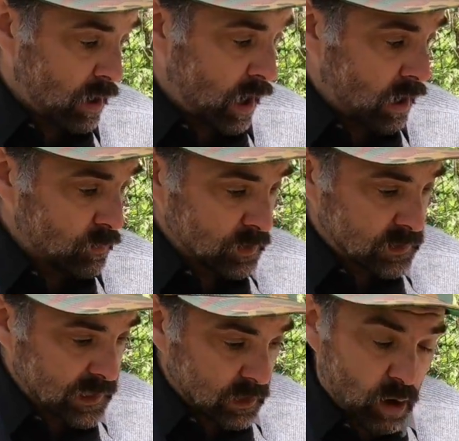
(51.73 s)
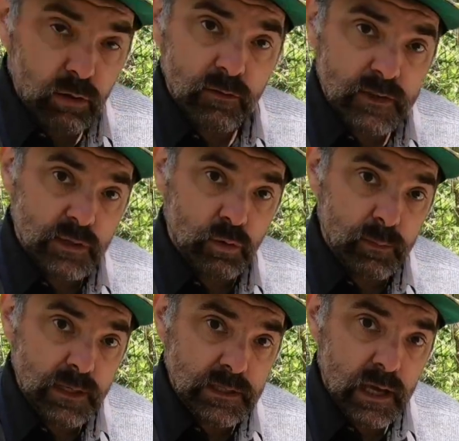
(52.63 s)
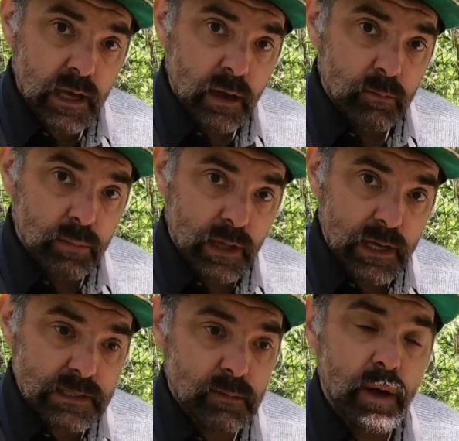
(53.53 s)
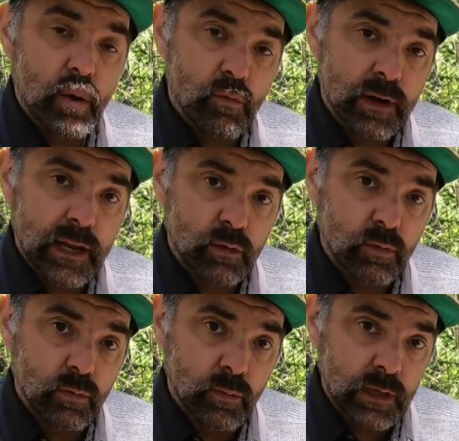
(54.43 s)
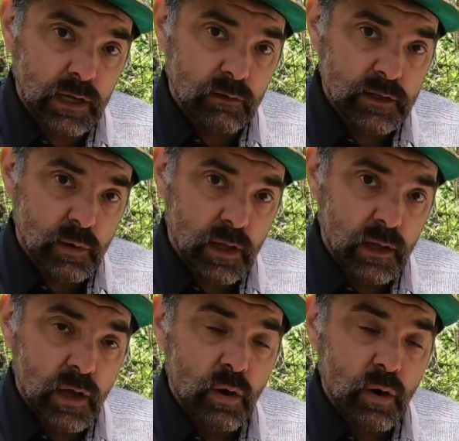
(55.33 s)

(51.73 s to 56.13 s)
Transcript: I would take all of this equipment plus my overnight gear as well.